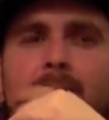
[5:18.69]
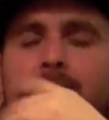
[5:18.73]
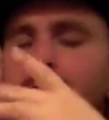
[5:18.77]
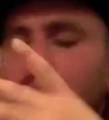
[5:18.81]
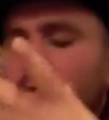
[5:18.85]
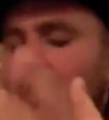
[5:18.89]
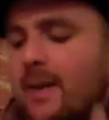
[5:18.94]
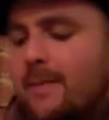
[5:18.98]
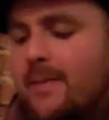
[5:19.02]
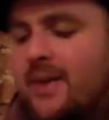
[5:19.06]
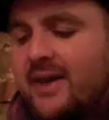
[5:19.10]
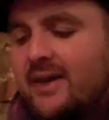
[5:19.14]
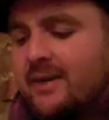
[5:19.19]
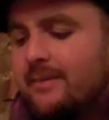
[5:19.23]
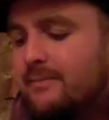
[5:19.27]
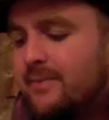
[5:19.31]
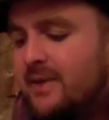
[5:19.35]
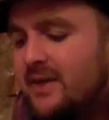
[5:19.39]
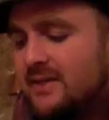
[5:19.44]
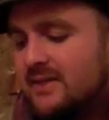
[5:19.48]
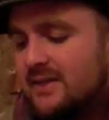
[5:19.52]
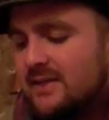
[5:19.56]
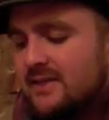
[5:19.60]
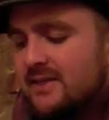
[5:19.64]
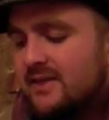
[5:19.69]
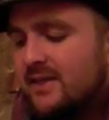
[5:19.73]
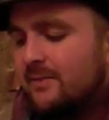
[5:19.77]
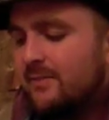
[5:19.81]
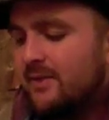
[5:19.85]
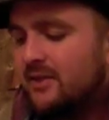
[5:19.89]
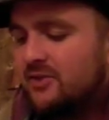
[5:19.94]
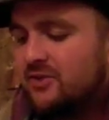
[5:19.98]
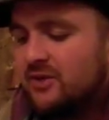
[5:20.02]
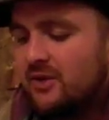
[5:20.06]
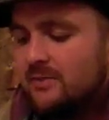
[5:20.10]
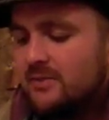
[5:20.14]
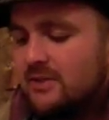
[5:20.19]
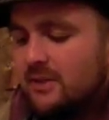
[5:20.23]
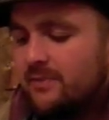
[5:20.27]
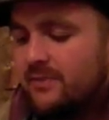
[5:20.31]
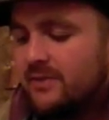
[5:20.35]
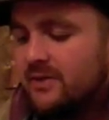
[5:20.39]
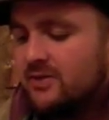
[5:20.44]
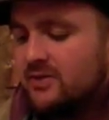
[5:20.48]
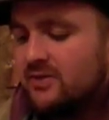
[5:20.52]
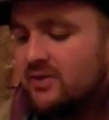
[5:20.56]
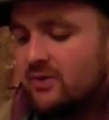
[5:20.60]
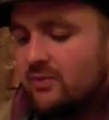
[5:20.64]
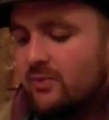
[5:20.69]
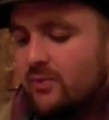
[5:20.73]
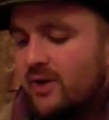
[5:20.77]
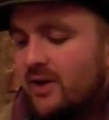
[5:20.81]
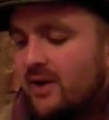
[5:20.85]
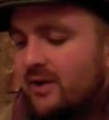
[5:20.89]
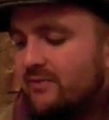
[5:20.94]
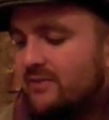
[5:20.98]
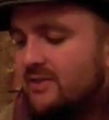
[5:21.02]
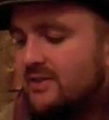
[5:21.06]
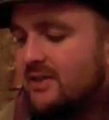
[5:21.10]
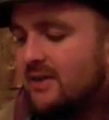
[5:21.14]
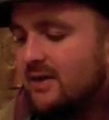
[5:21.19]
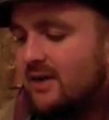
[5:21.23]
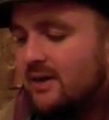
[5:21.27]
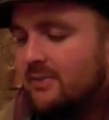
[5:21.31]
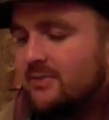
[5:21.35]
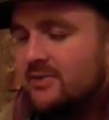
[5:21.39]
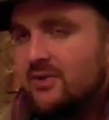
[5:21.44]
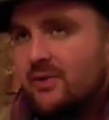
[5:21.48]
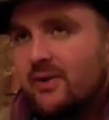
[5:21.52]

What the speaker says: when I'm making beats, I set my drums up in a certain way every time,